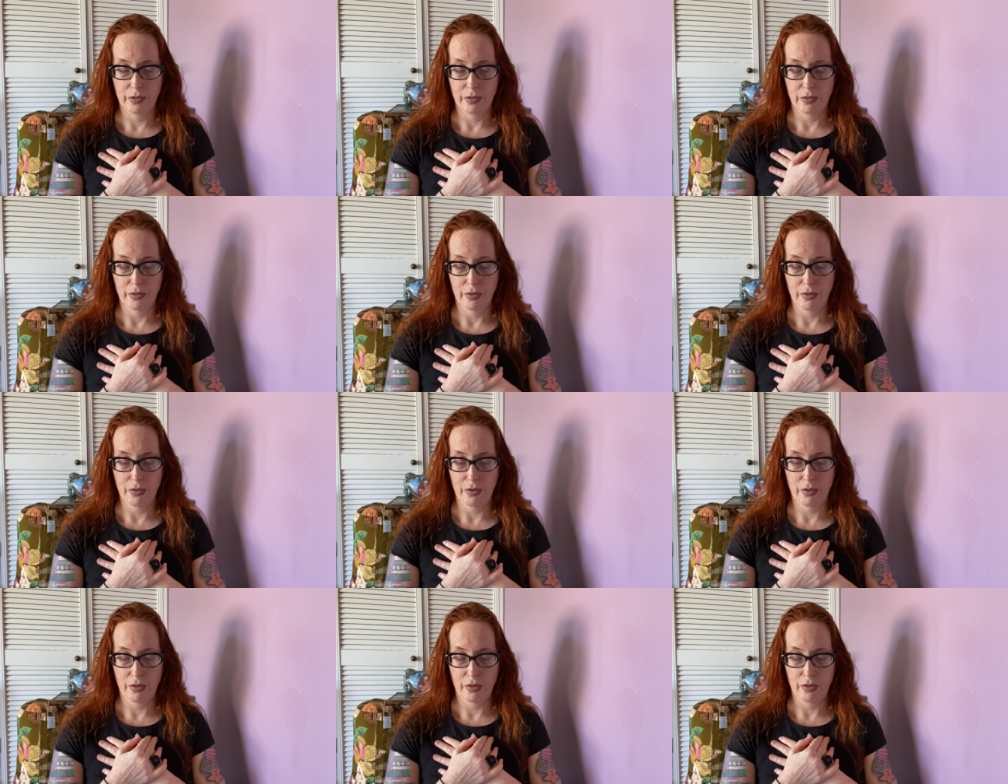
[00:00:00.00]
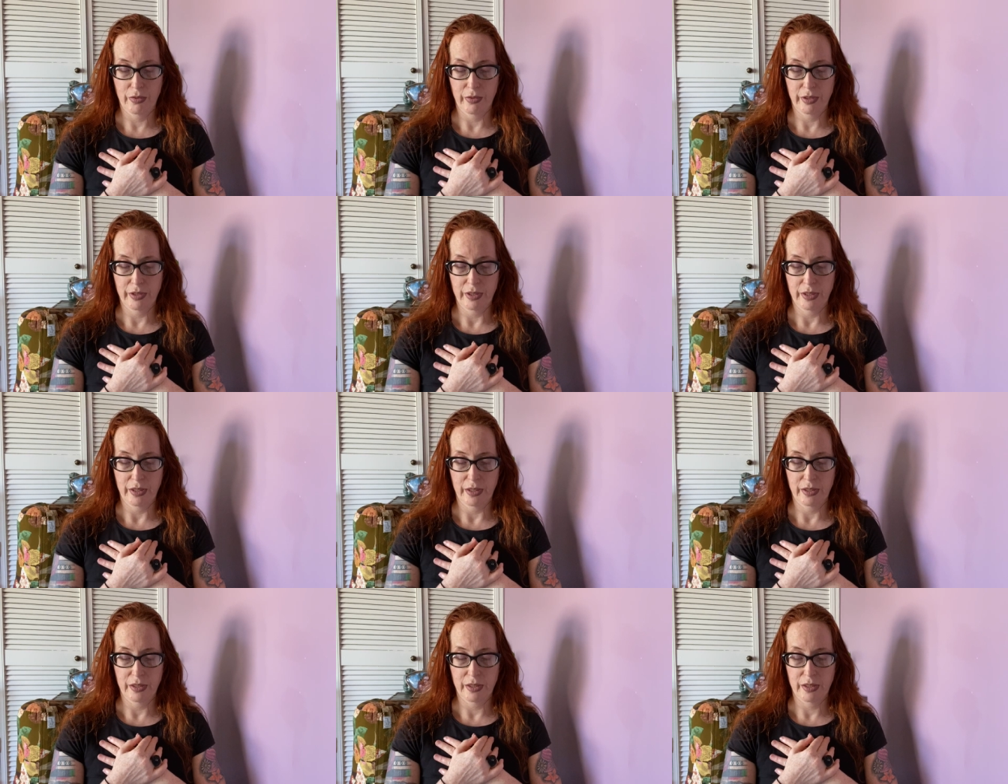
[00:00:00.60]
nor is it
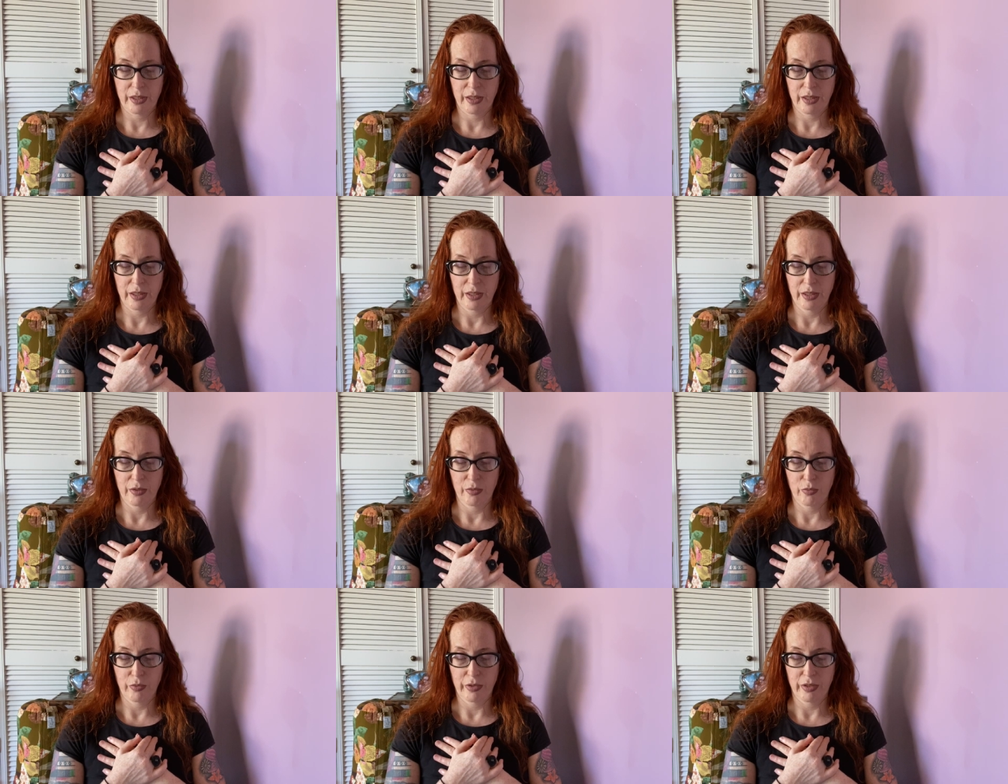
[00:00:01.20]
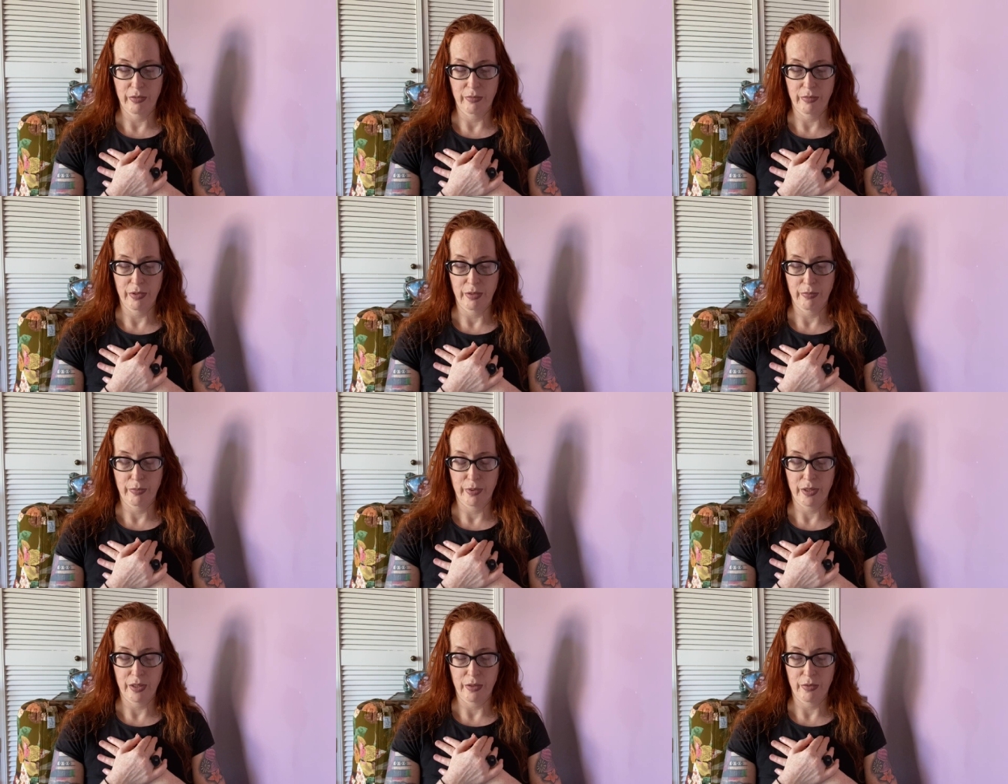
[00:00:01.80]
entirely within my
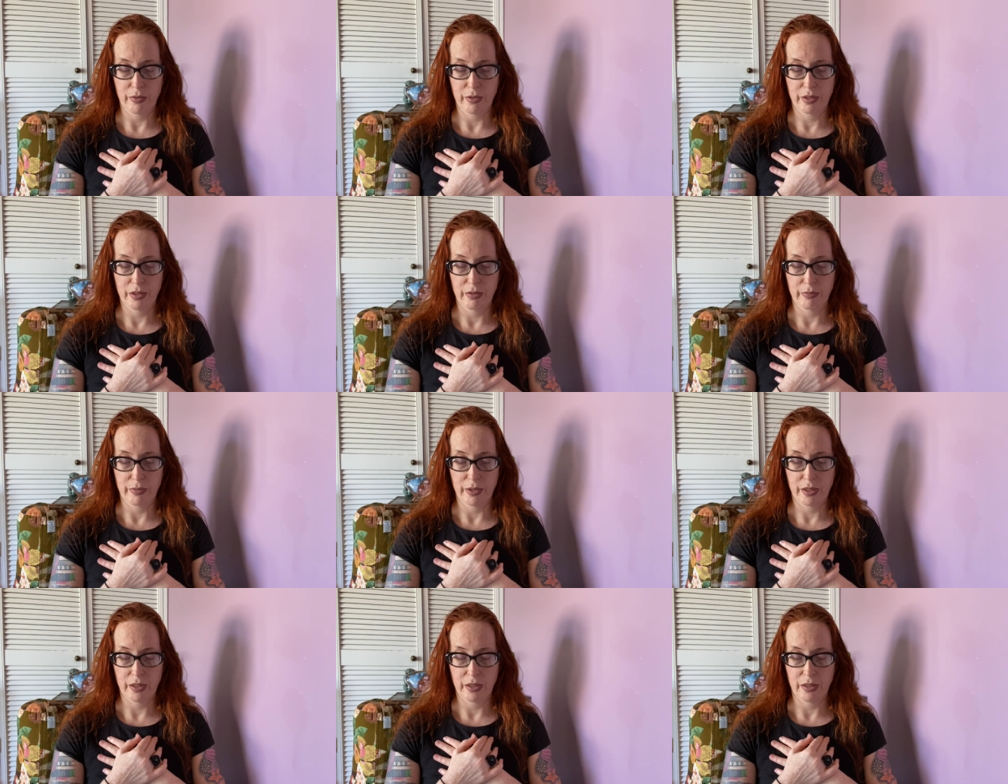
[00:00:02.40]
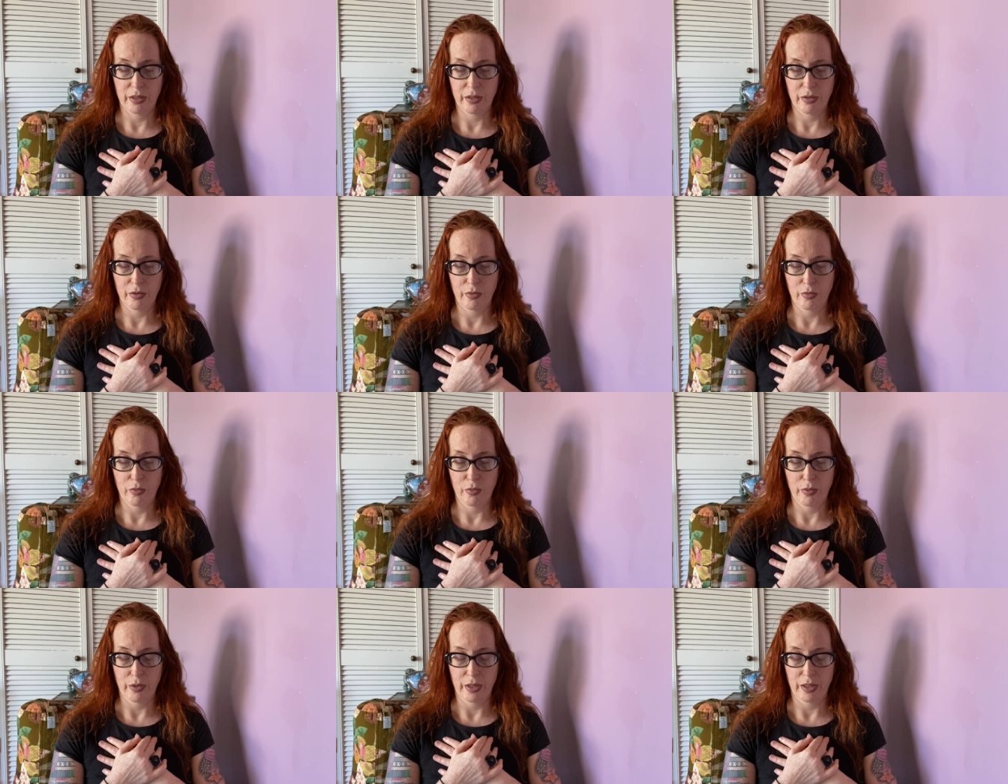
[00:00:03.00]
power to make it go
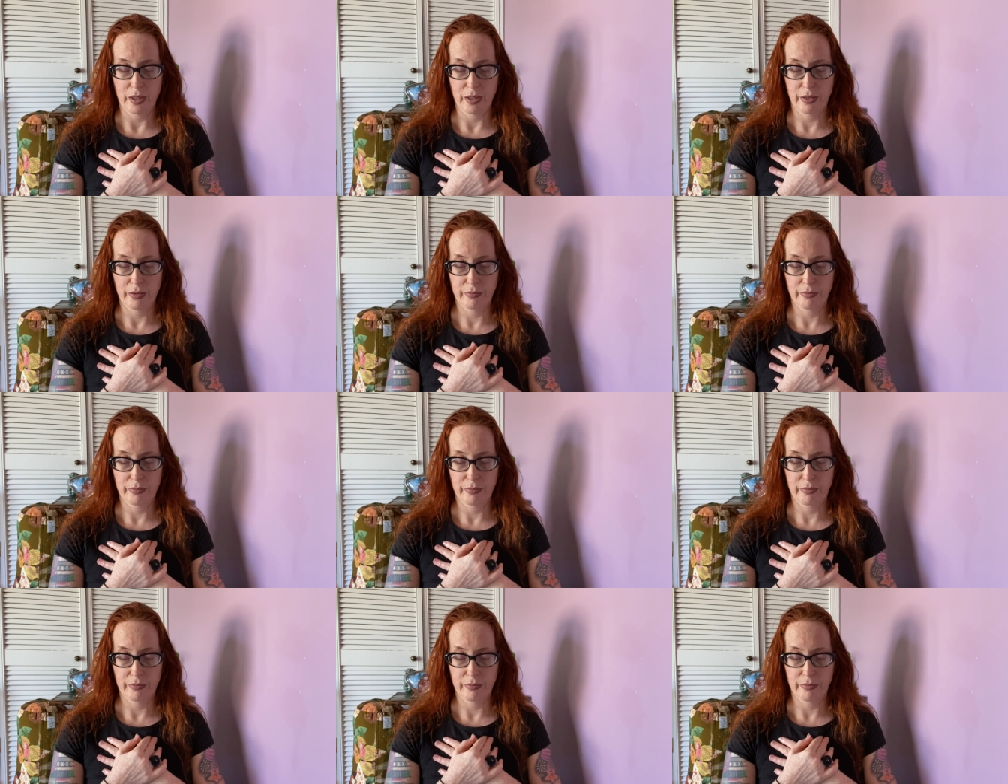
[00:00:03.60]
away.